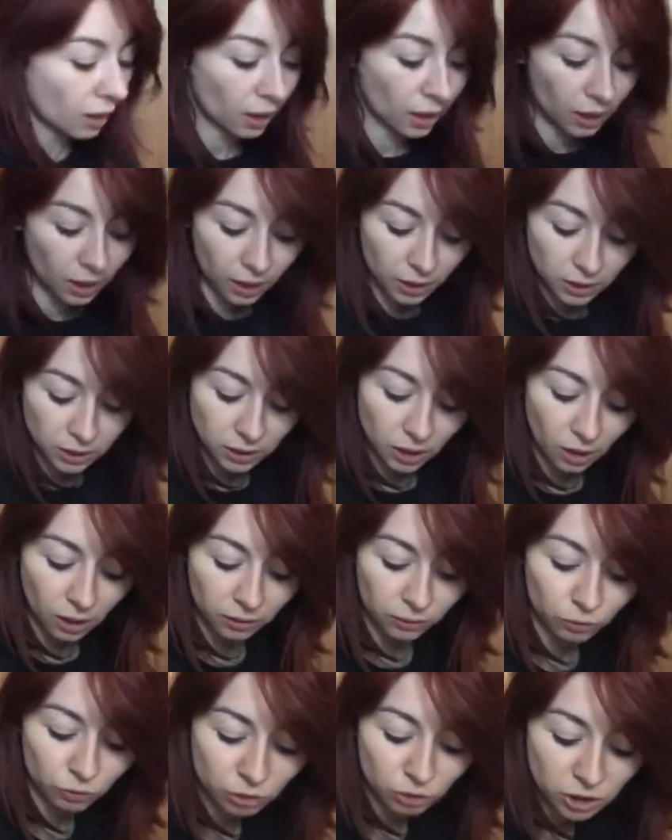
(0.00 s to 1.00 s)
And
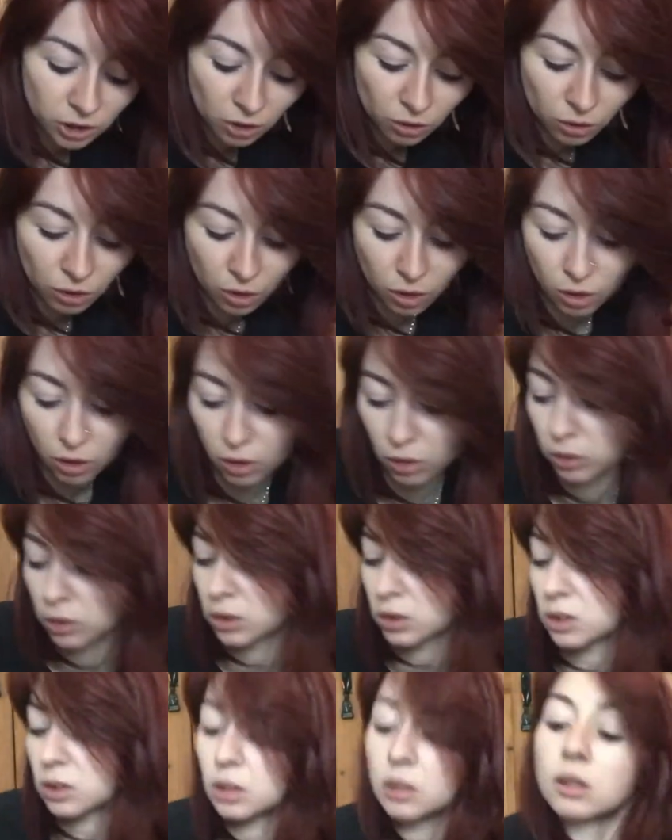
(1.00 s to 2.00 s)
I also got
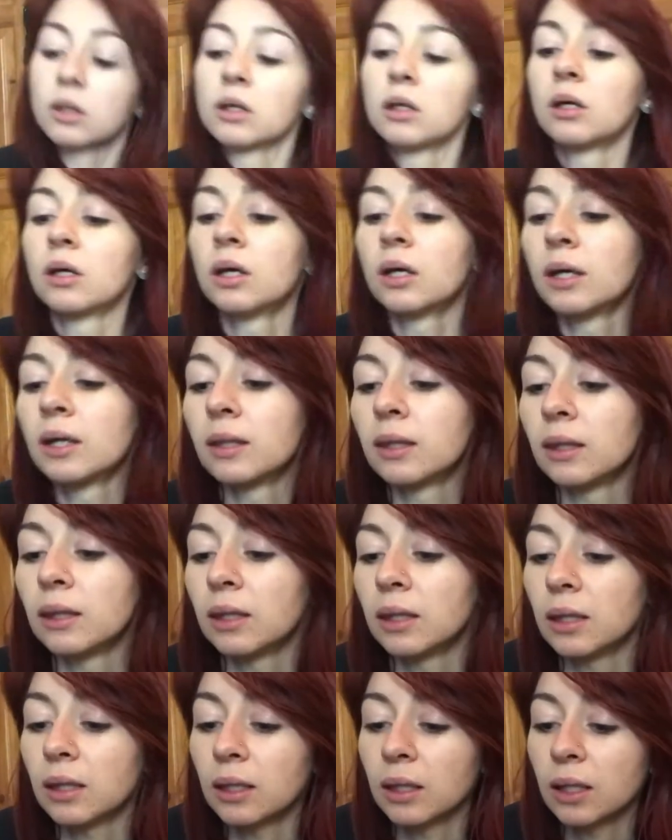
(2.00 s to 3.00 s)

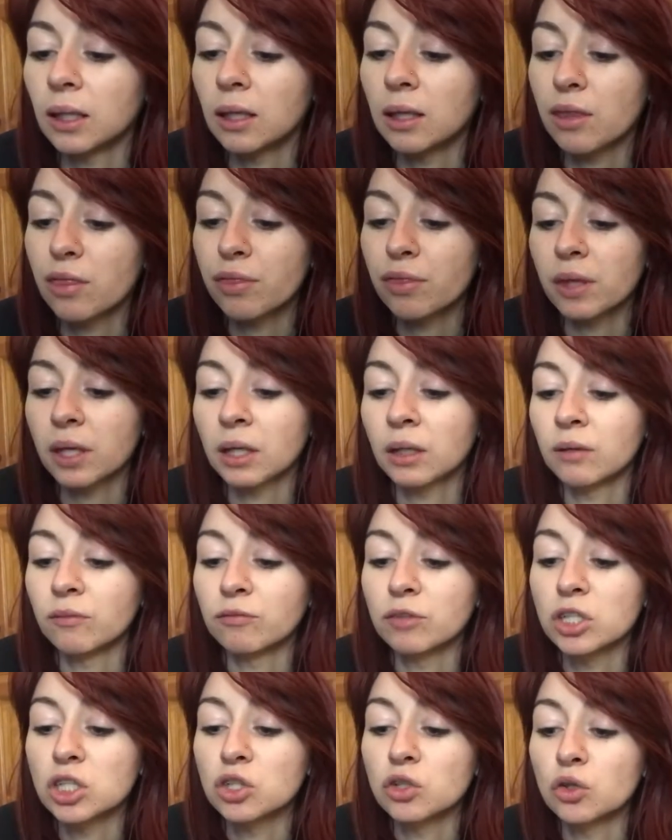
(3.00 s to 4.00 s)
the Thicken and
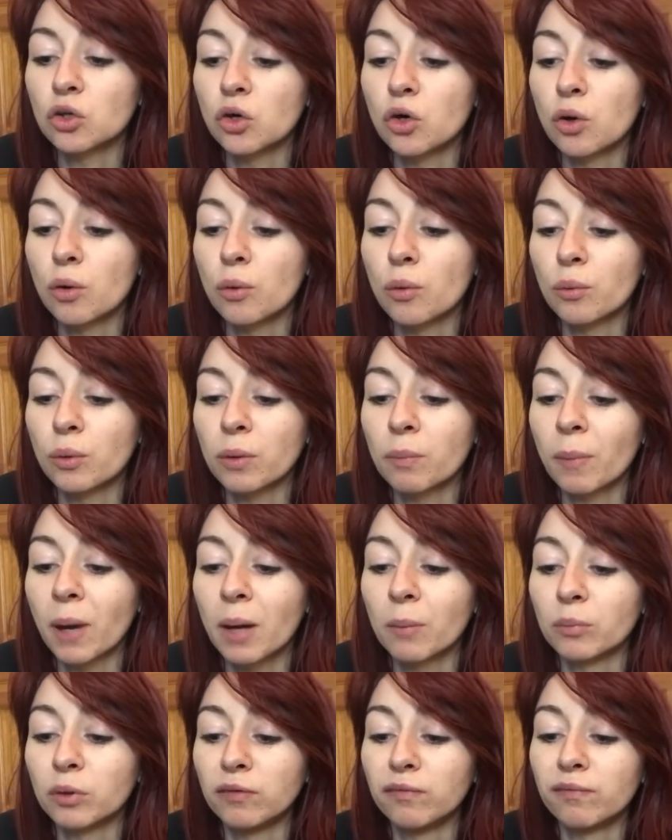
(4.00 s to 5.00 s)
Restore with
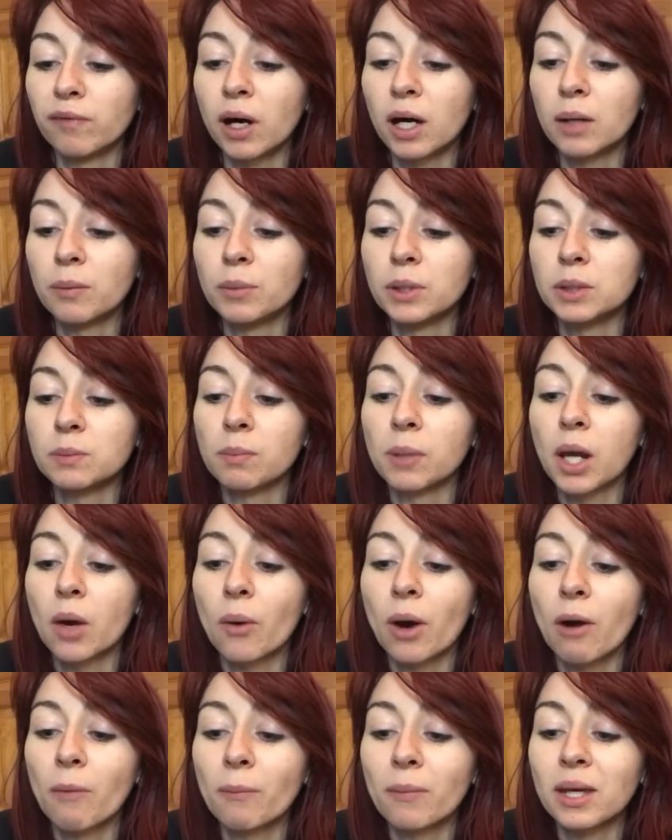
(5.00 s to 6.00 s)
Bamboo Fibres
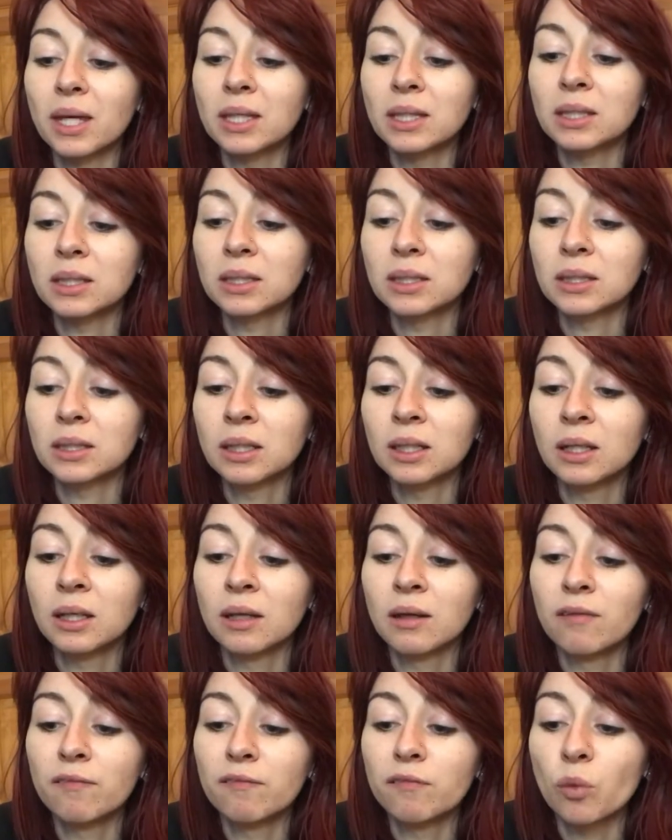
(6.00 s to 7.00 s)
Blowout Mist
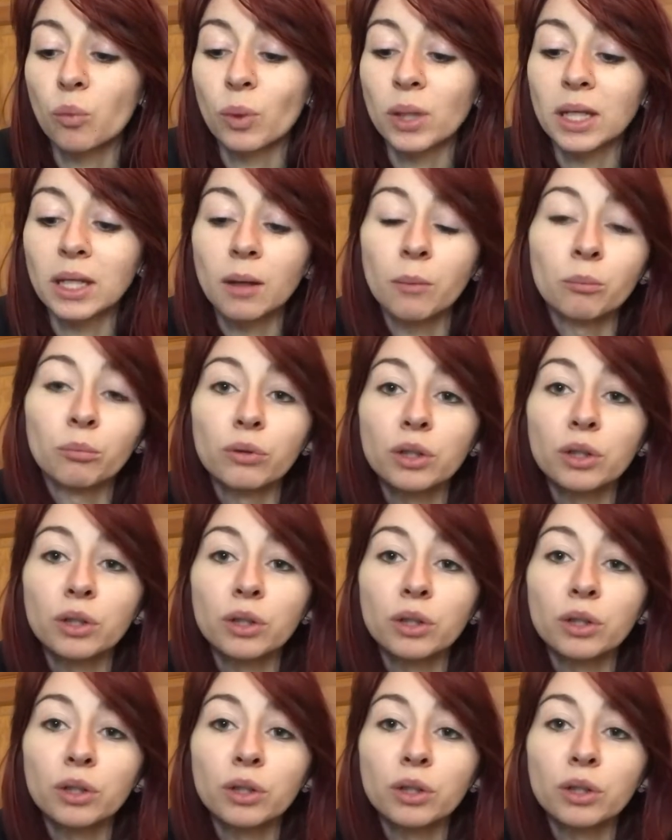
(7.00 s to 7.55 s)
for weak and